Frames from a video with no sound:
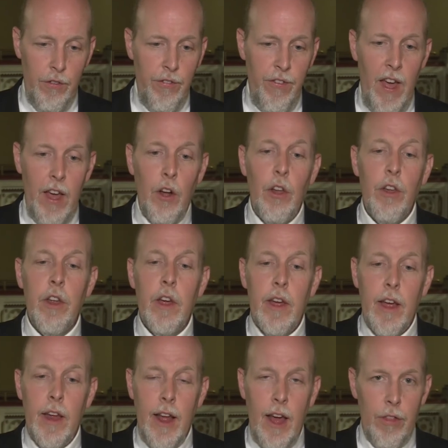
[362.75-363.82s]
it failed,
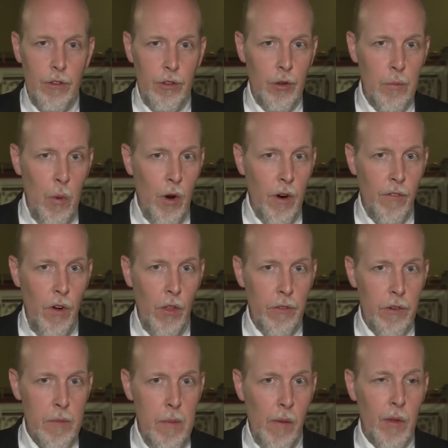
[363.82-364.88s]
it had the support of all
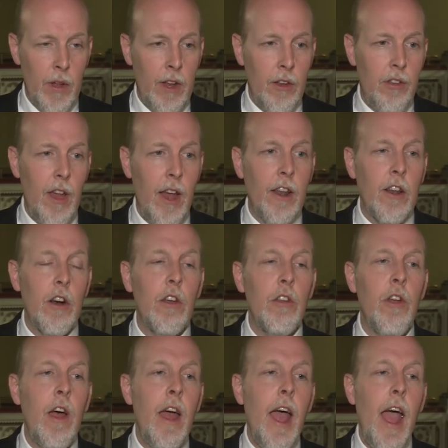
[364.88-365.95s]
the Republican
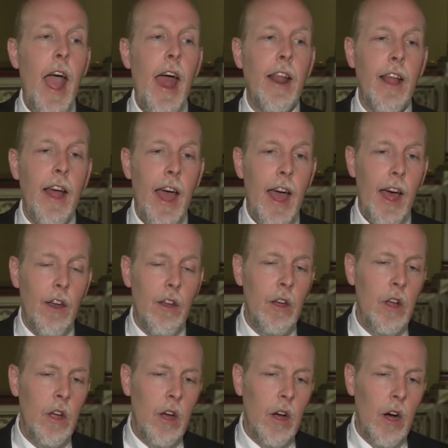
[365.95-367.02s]
senators, and it had
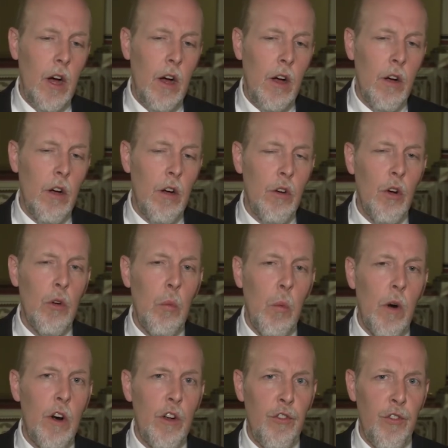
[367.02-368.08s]
good
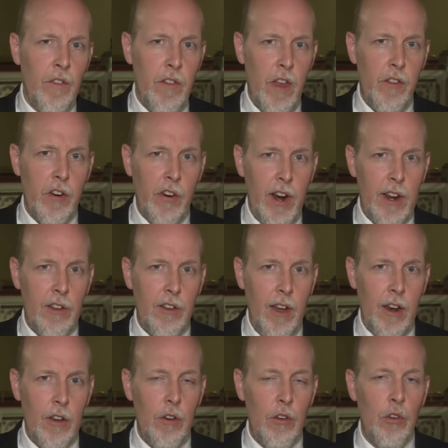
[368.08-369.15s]
words from Democratic
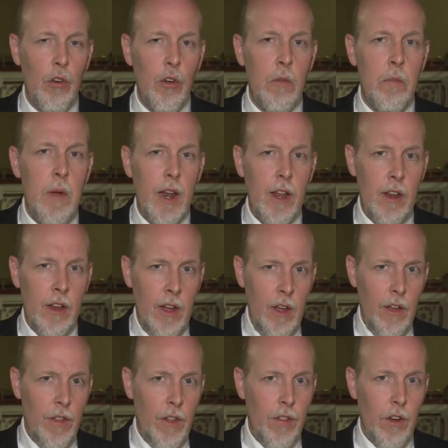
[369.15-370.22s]
senators who admitted
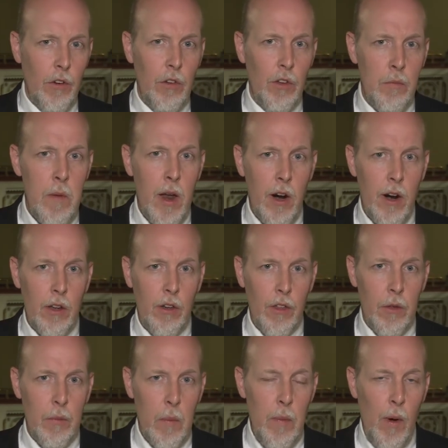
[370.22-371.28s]
that there was merit to
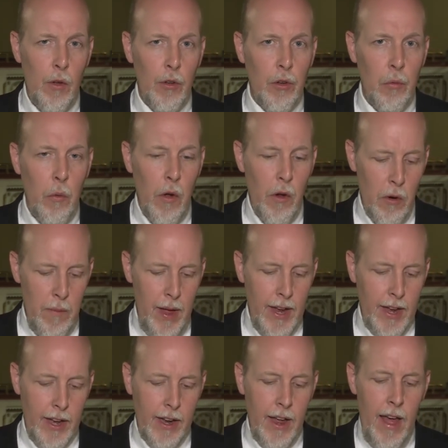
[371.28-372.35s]
the proposal we were
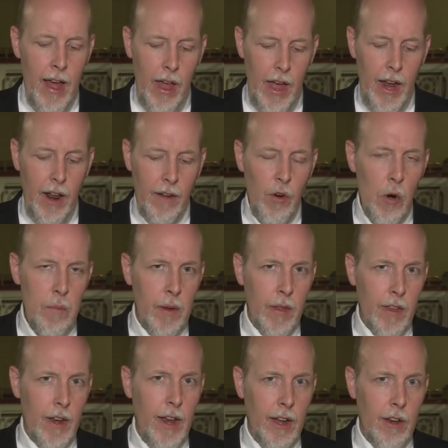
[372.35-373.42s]
making. And I'm hoping
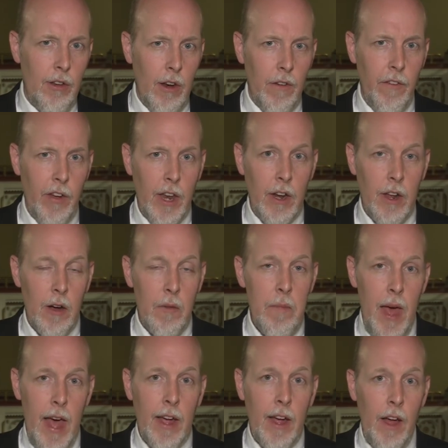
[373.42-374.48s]
that next year we can come
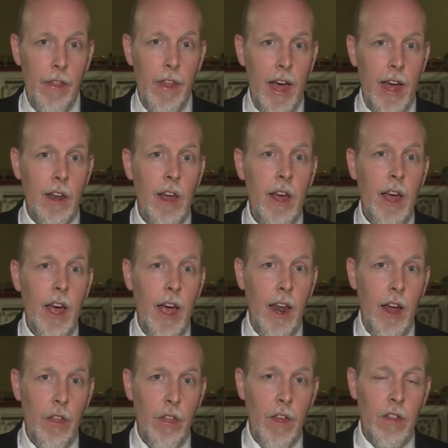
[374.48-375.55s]
back on that,
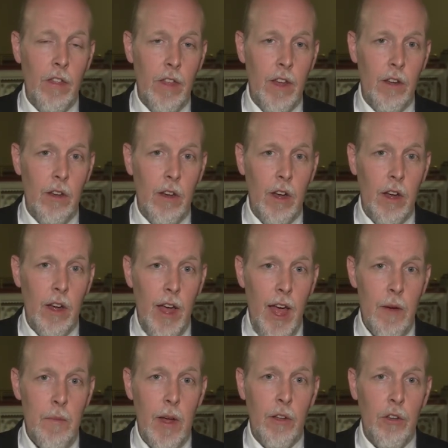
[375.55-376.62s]
and I think that
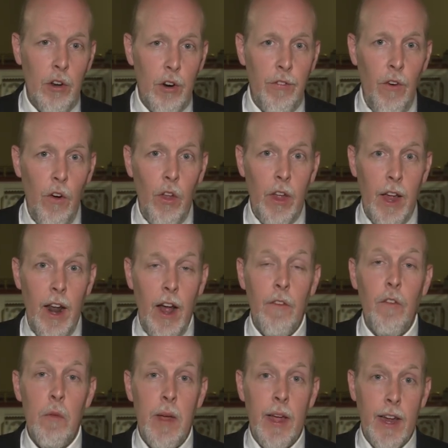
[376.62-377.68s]
Ambassador Foley and I
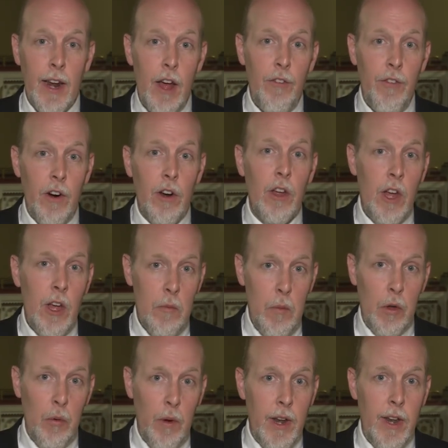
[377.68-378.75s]
will make an effort
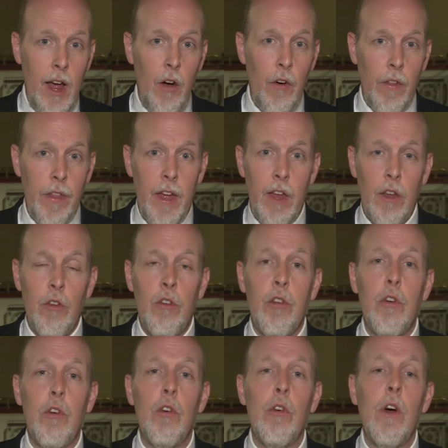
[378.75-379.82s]
between now and then
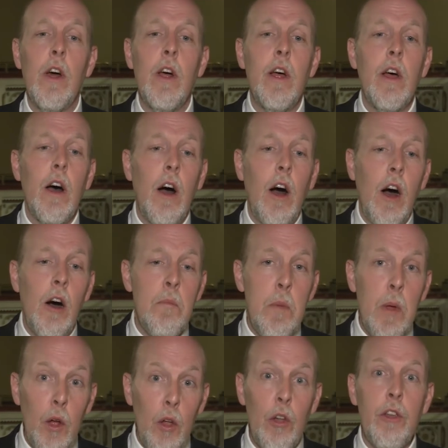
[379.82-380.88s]
to
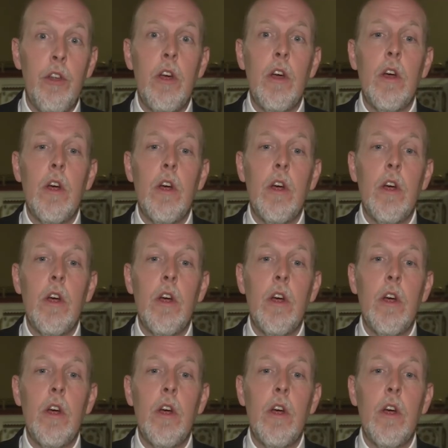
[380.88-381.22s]
build